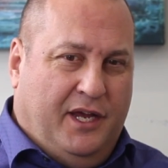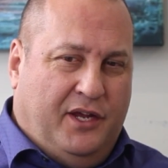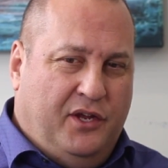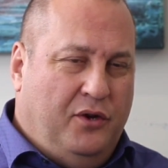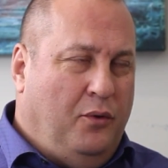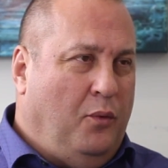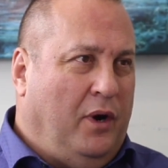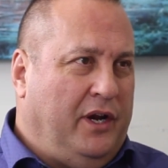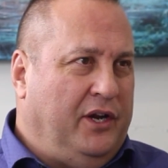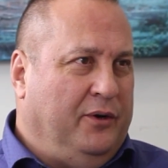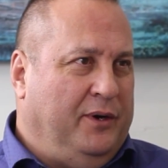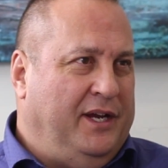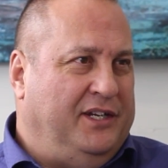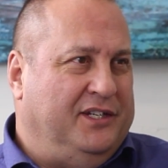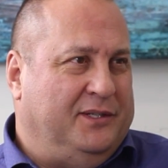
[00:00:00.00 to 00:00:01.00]
You don't want
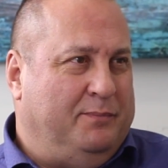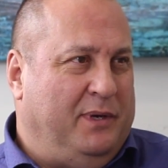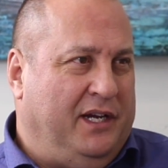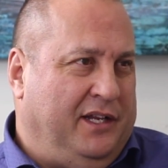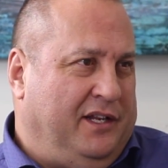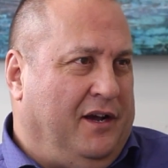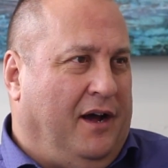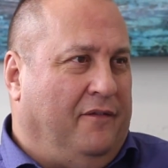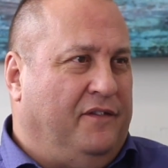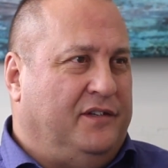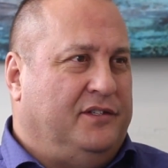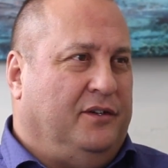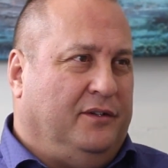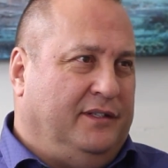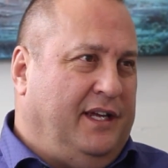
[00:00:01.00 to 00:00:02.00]
your agents being in the
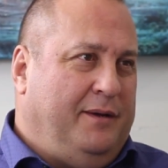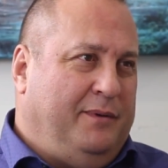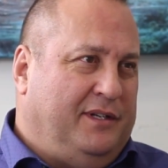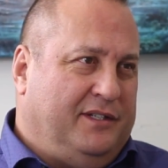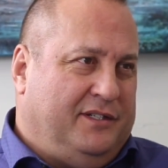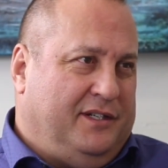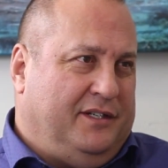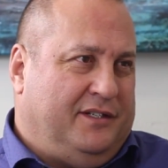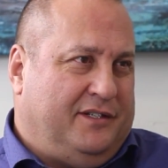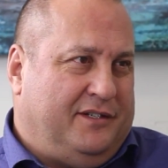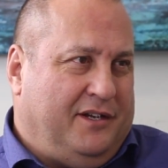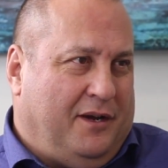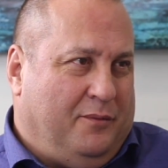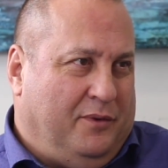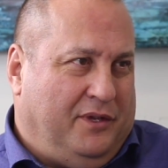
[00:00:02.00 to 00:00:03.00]
office all day, because that's
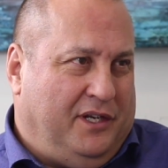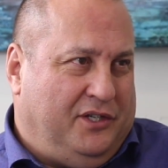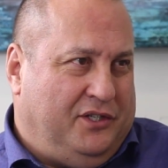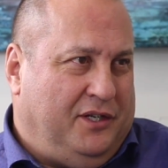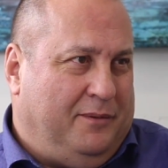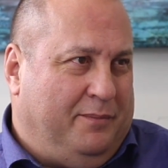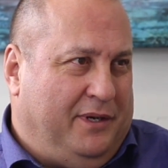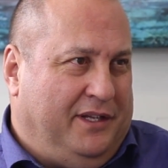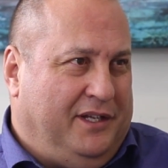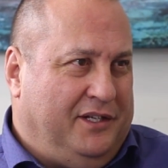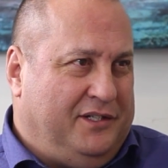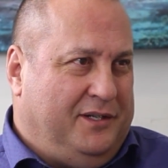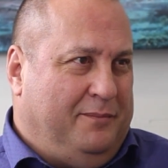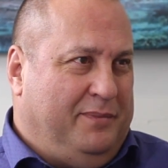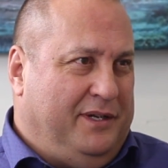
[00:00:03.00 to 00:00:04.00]
not where they should be. They
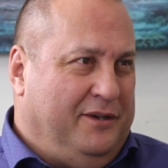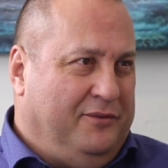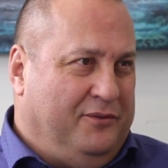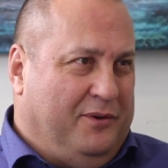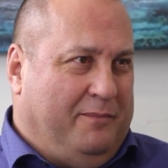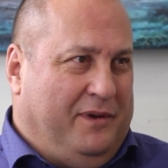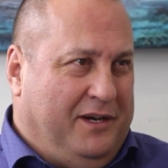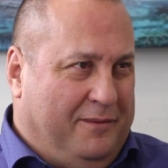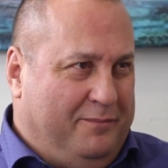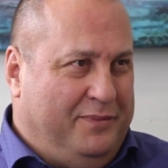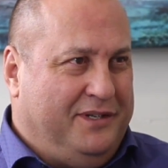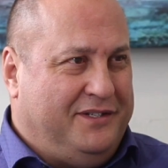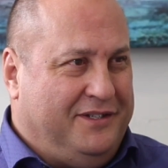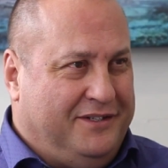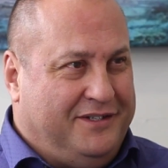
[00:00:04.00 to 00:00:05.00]
should be out drumming up
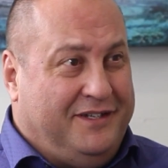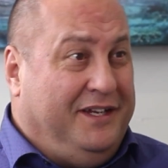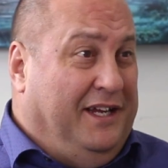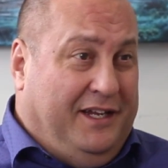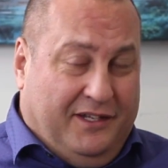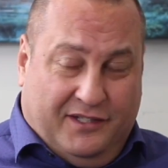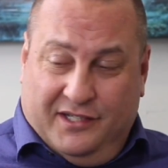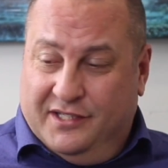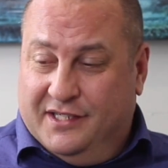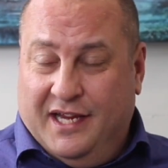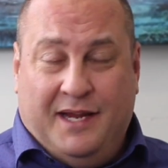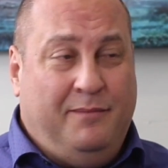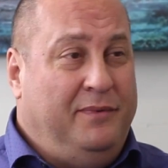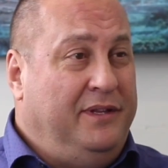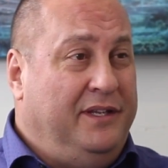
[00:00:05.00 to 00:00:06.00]
business. It's the
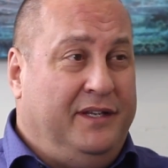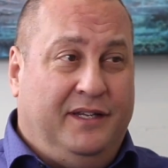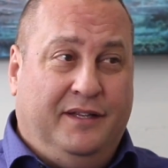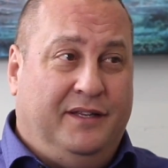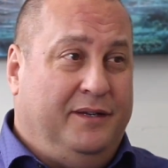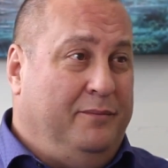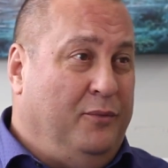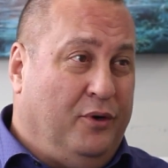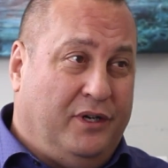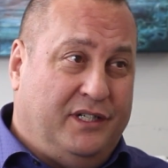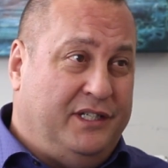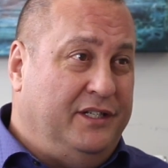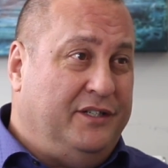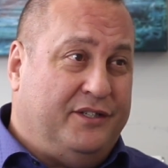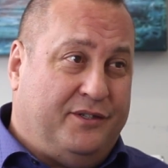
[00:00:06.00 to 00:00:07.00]
same in the
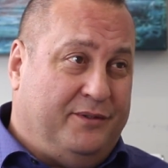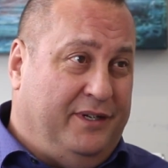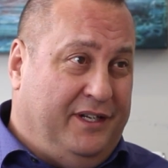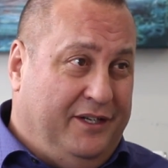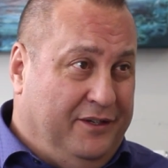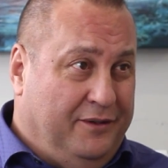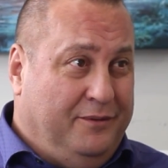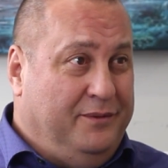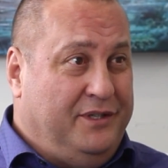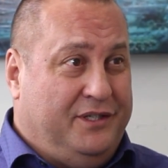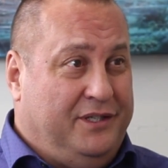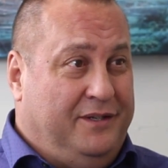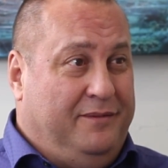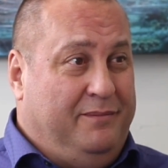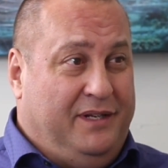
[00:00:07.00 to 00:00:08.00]
mortgage industry. We
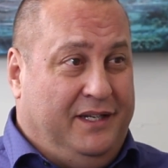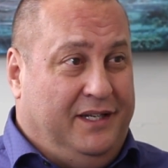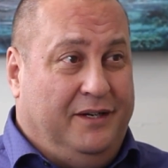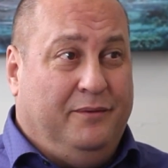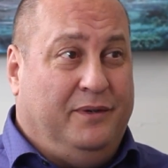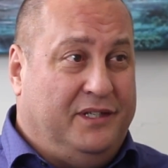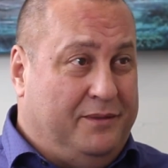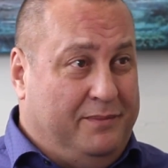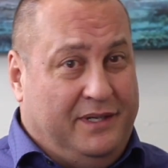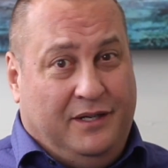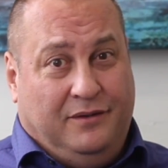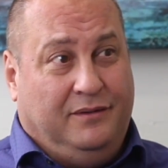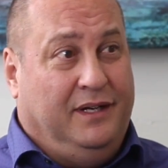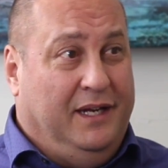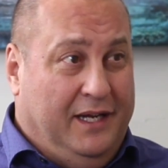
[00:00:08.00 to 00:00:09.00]
shouldn't be in there. We should be
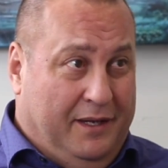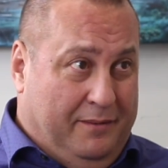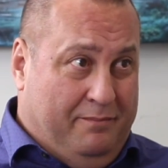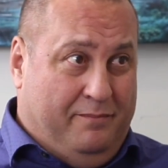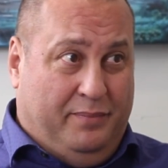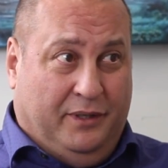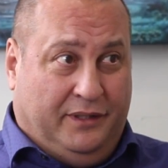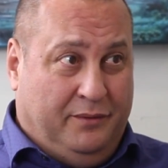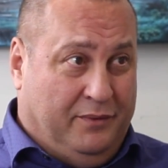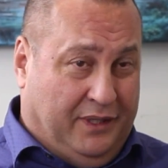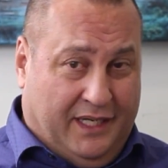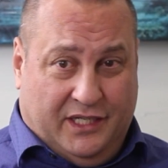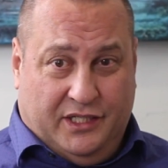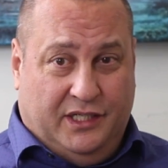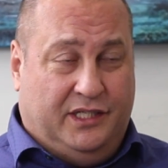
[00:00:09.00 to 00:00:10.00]
out building
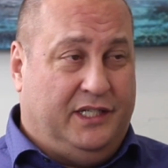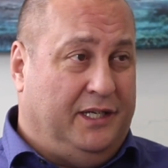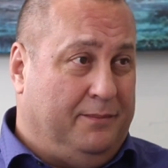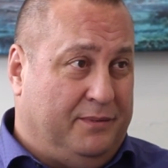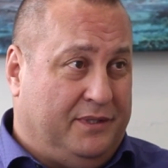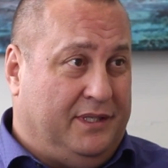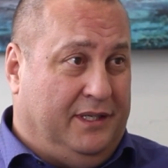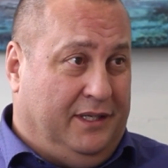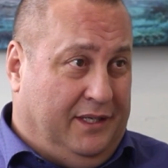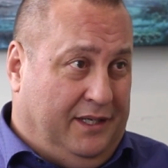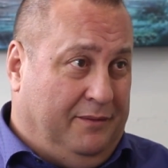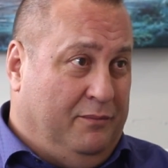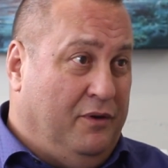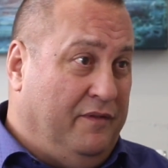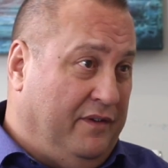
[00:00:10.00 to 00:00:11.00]
relationships
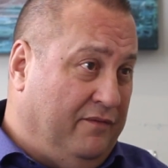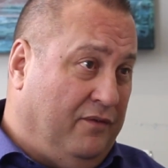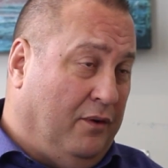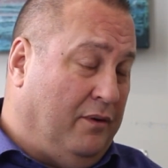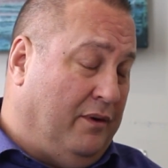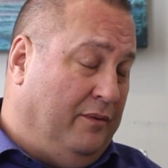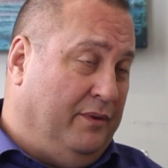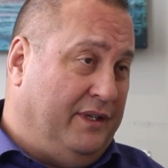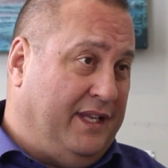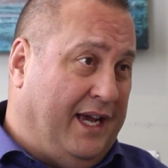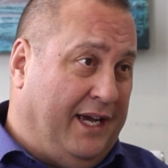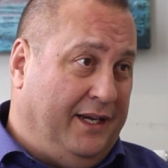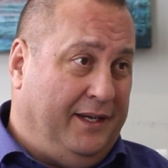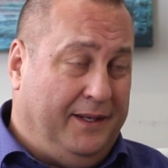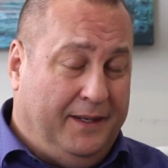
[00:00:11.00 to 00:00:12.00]
and moving forward with
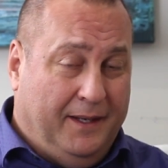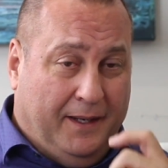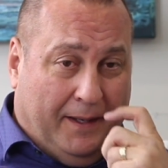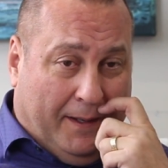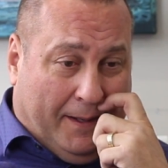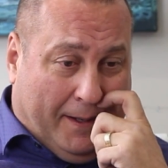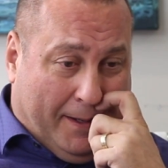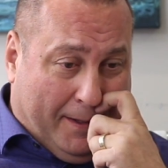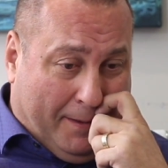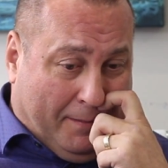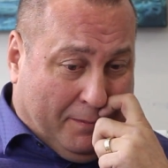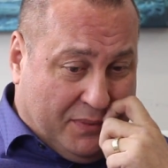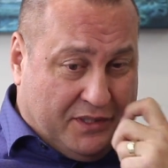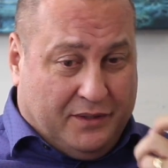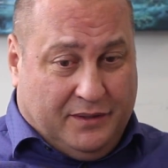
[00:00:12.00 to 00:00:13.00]
that.
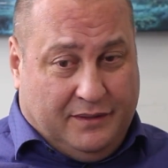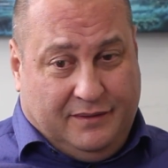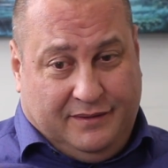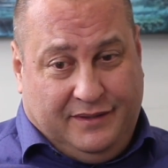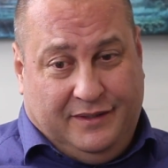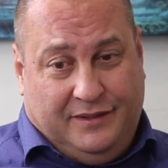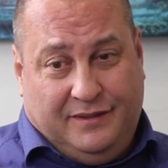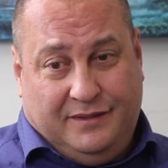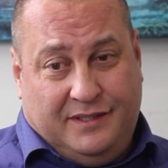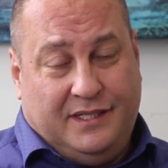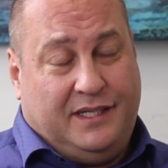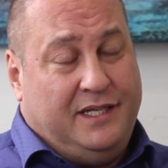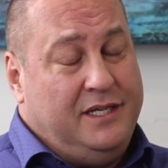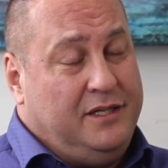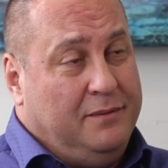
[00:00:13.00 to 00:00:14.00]
So it's a
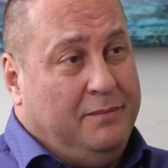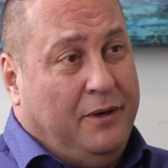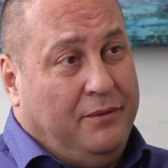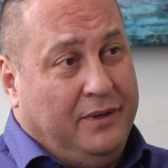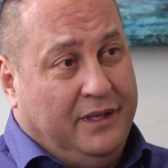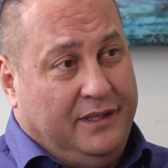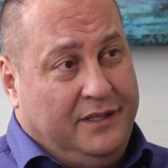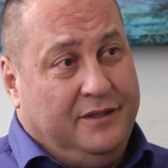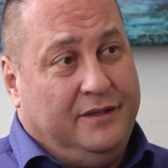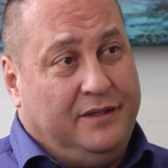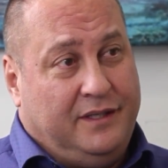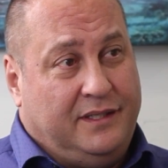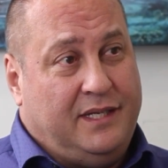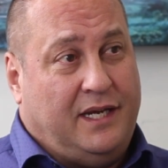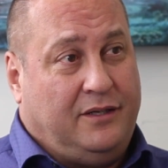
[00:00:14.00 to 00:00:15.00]
key component.
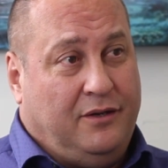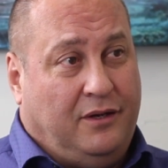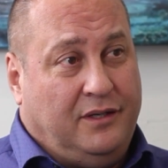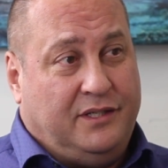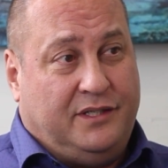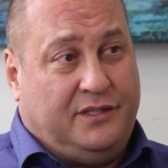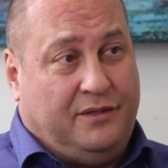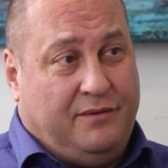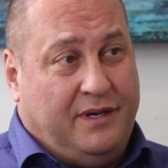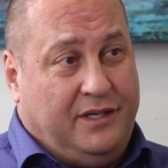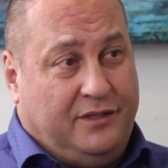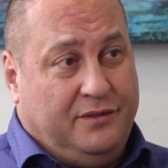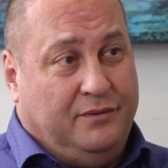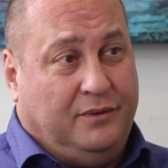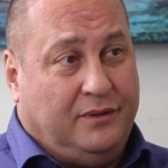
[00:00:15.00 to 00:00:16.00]
The technology is a
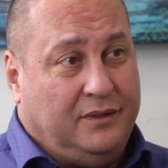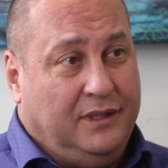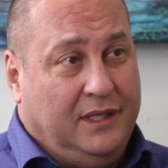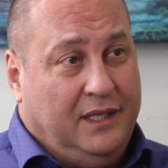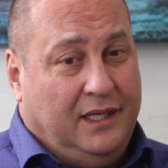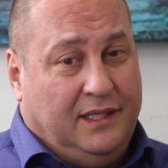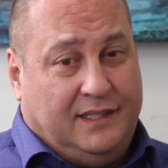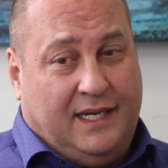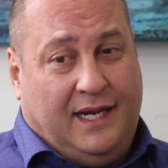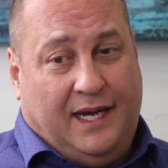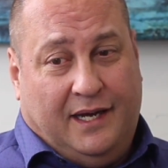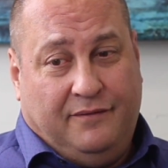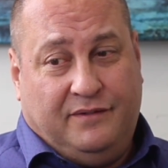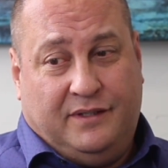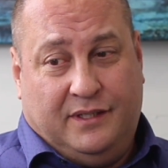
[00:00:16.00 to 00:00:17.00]
great tool to
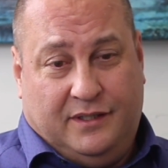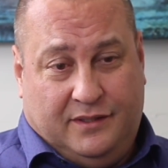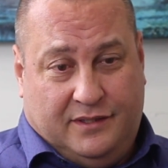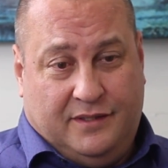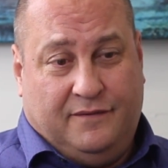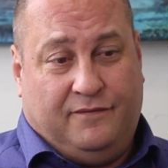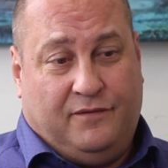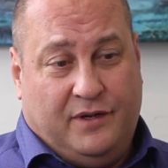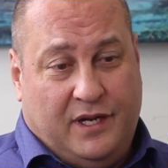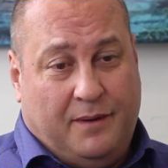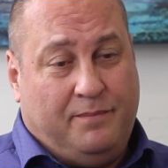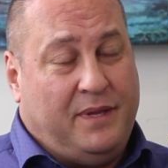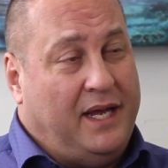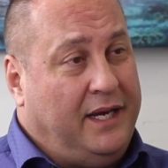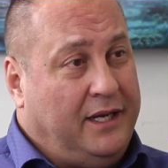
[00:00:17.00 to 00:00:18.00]
have to free
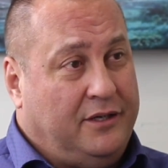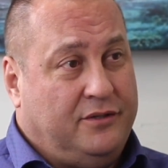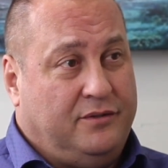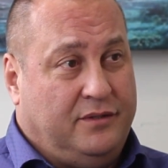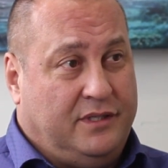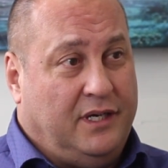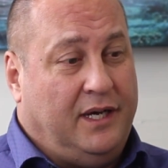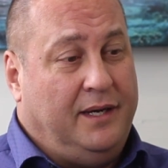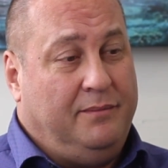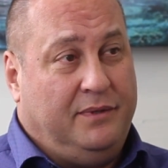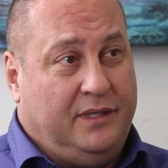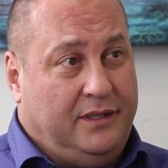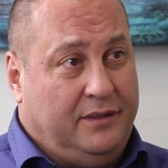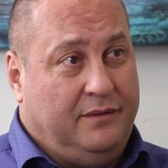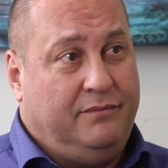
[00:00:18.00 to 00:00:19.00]
up that extra time
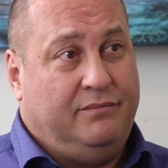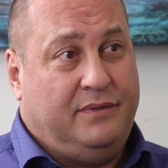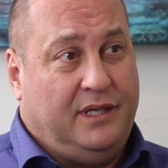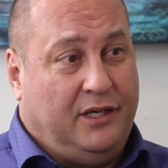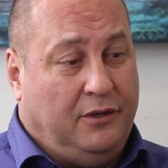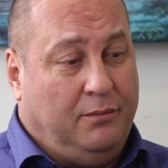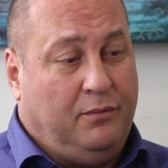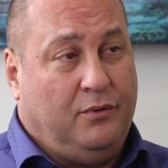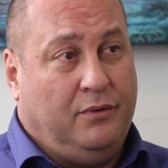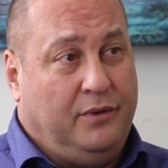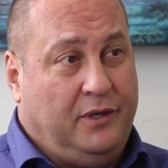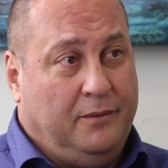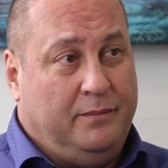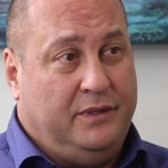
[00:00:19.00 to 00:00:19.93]
to help grow your